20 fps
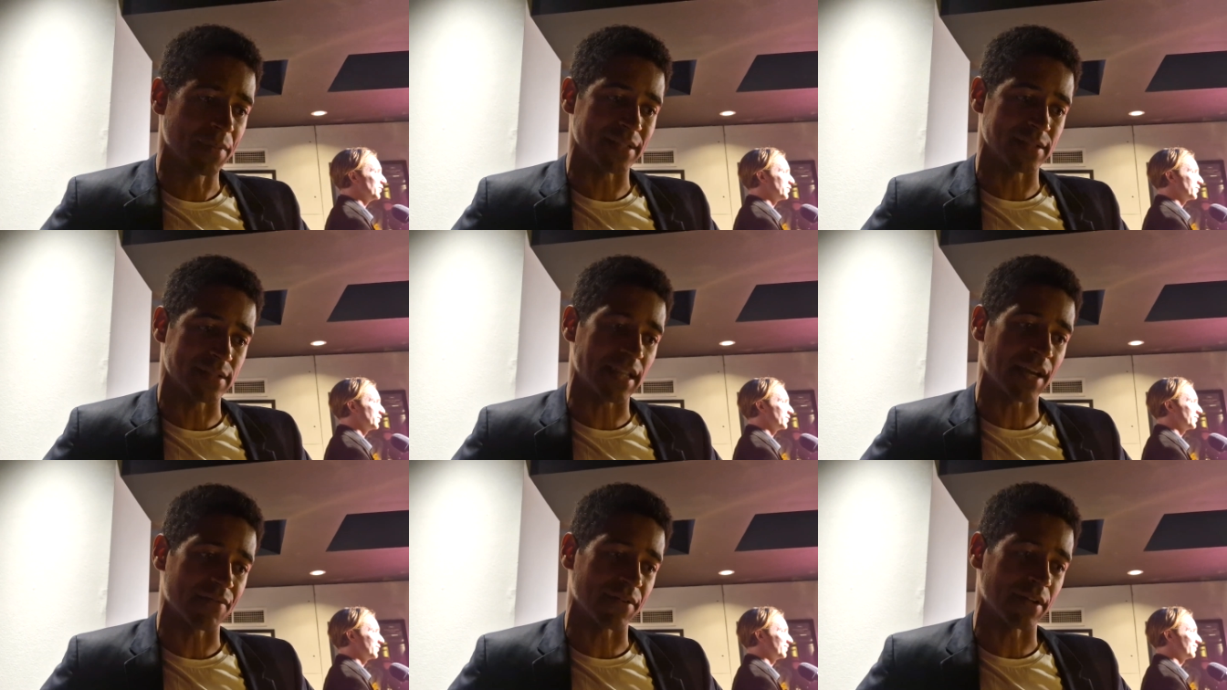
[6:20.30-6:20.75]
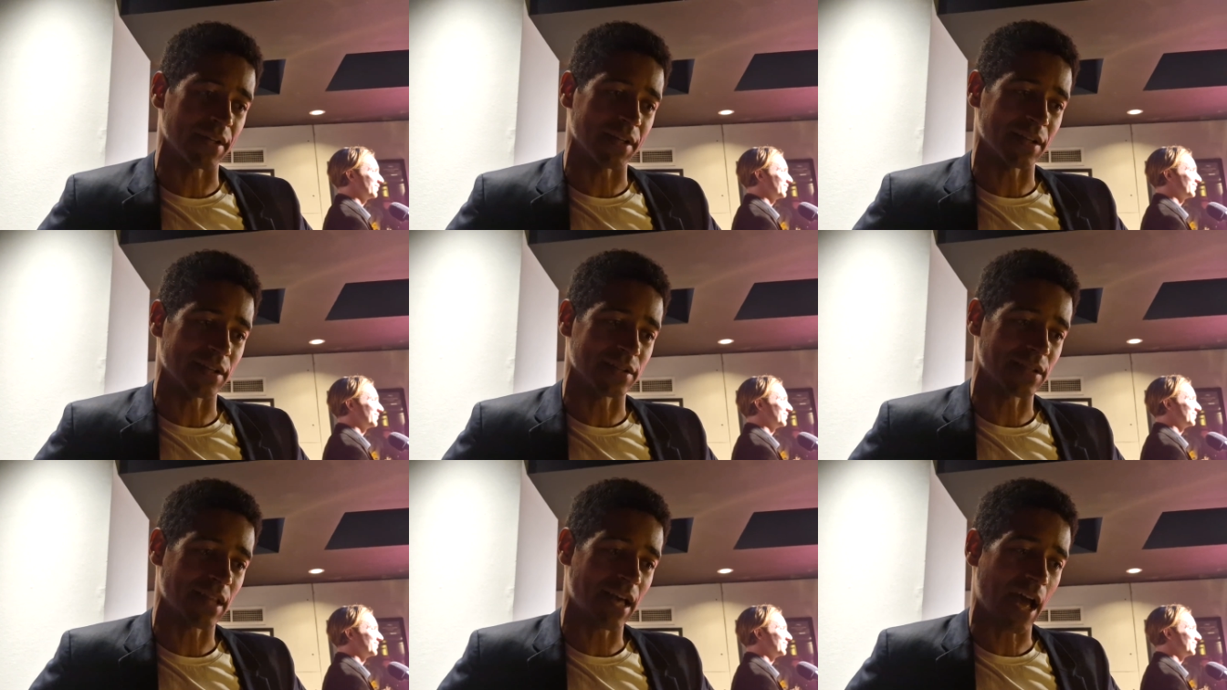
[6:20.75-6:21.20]
this definitely
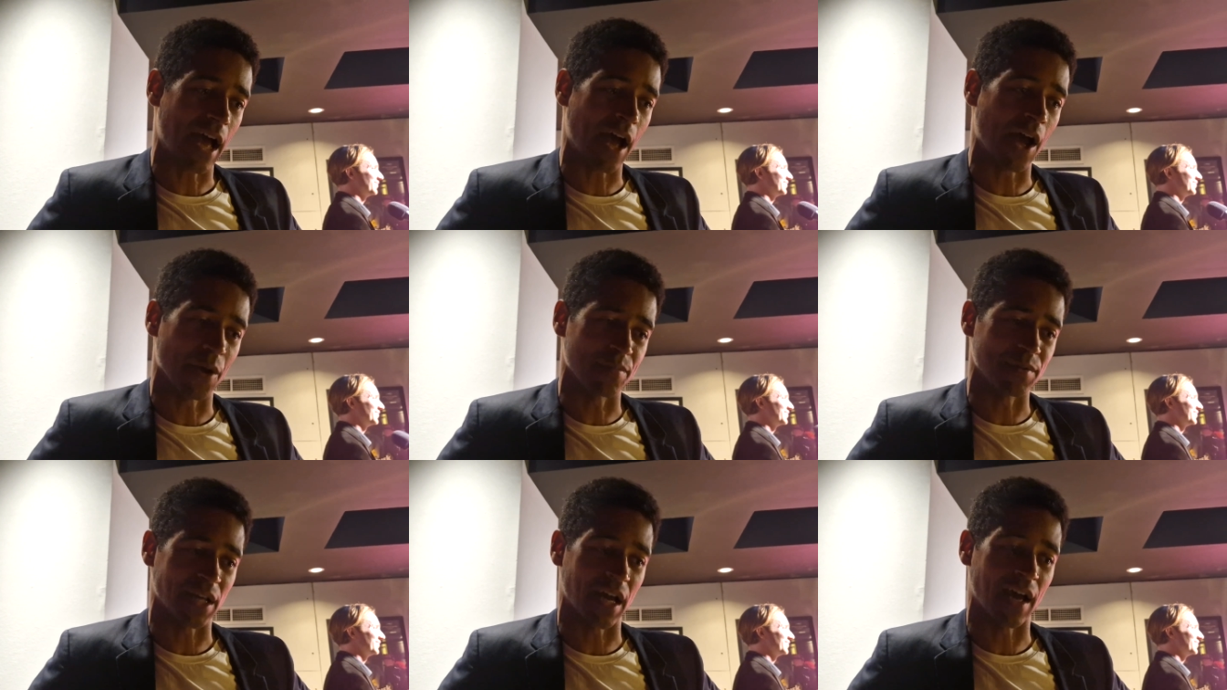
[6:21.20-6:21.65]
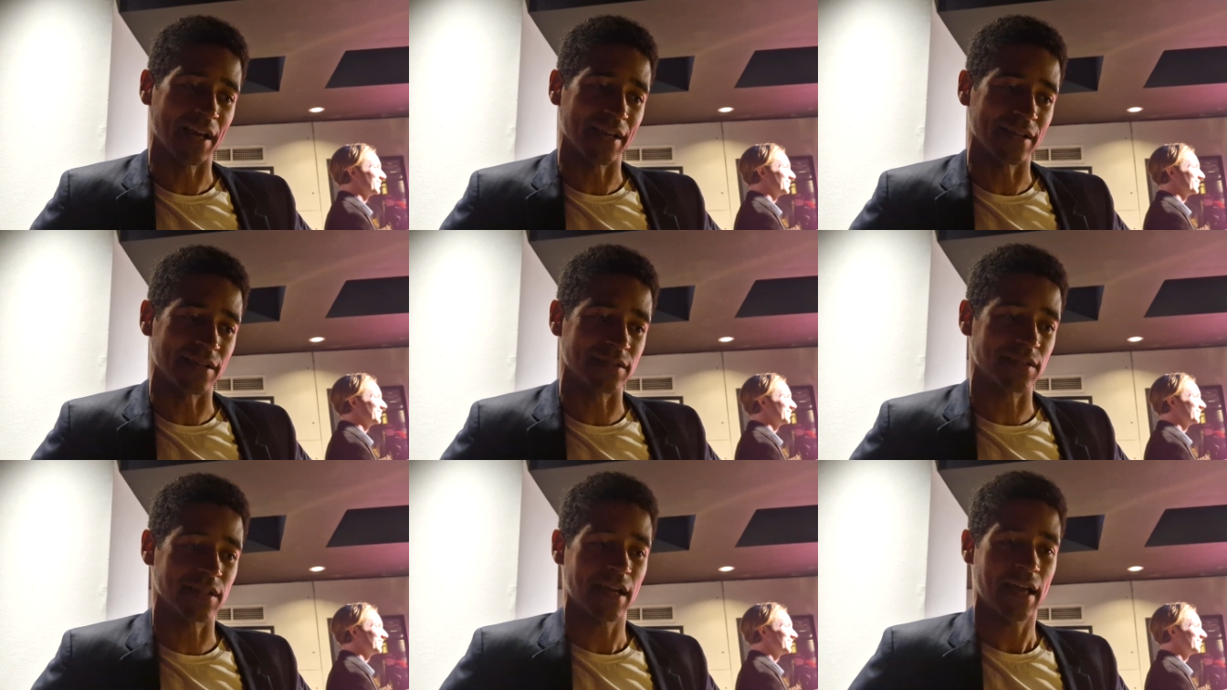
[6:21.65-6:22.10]
does that. I hope
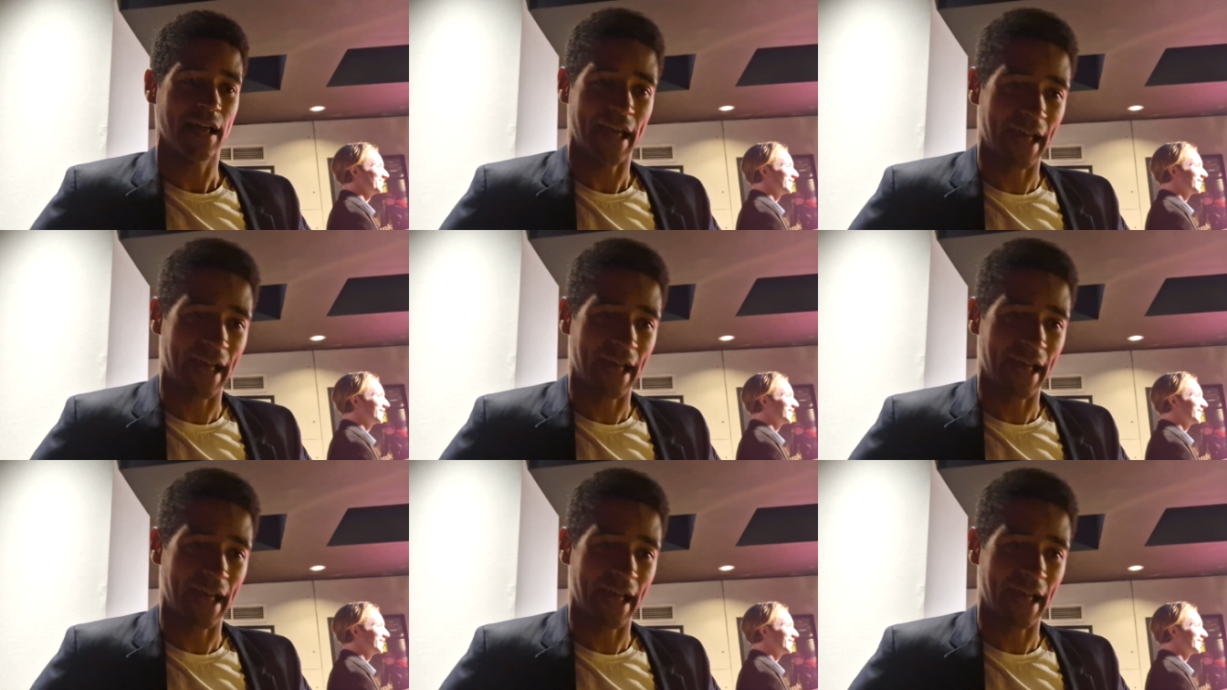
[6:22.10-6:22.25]
Tigers